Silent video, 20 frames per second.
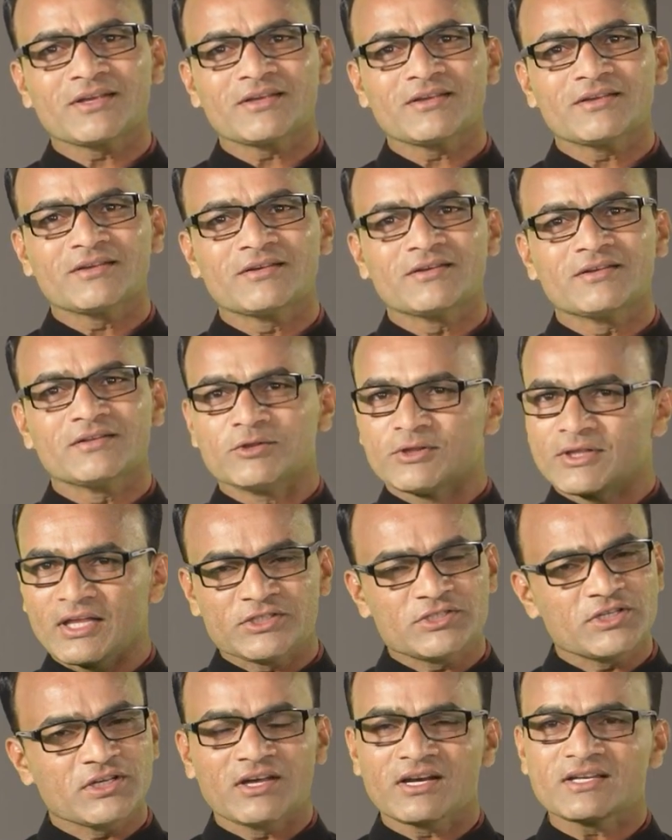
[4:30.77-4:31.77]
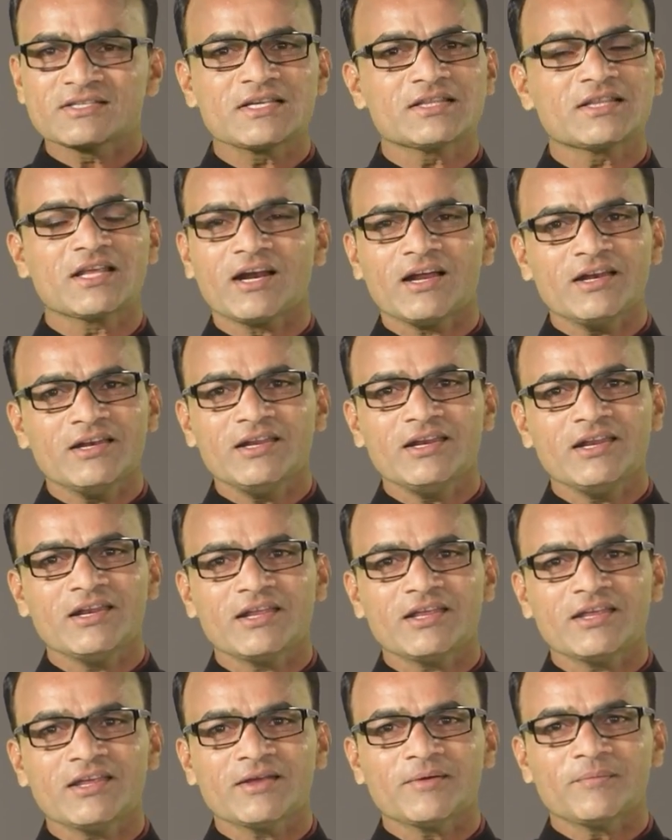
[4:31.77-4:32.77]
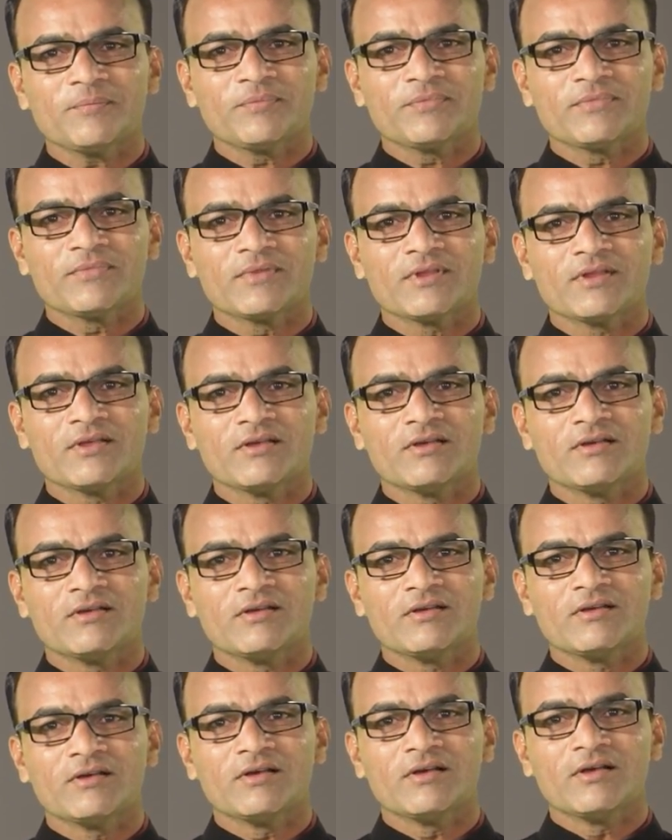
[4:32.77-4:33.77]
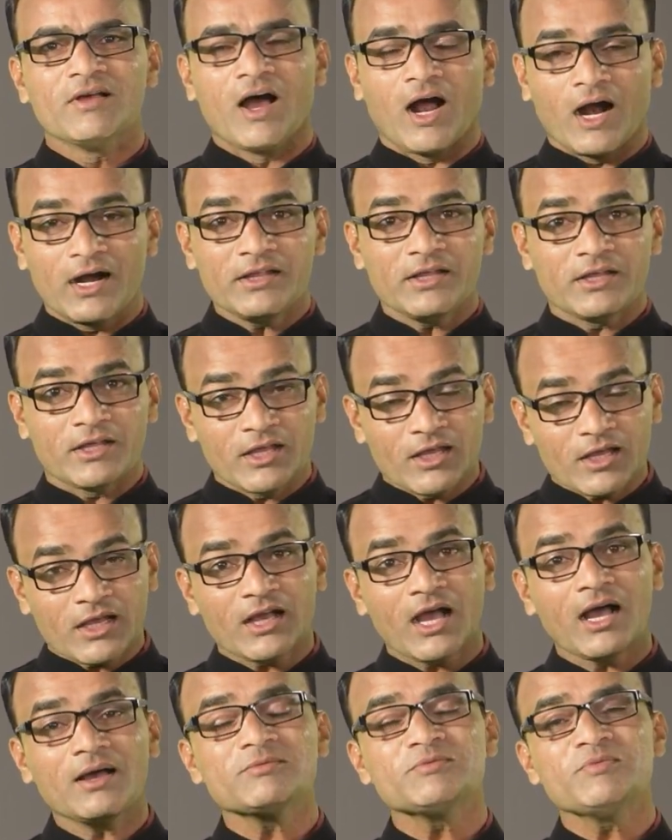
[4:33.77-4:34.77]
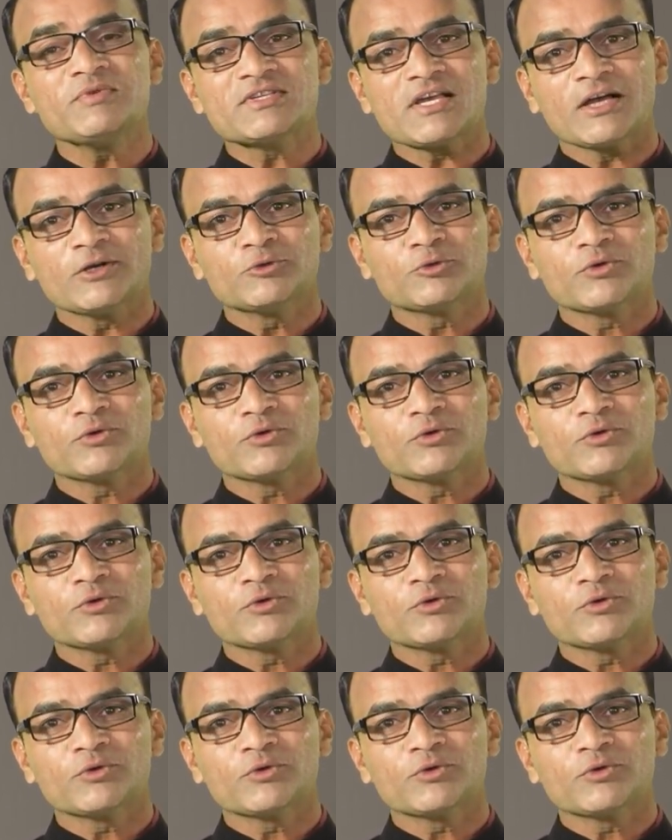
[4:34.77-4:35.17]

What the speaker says: If someone from you and me were in the same class in the 6th standard,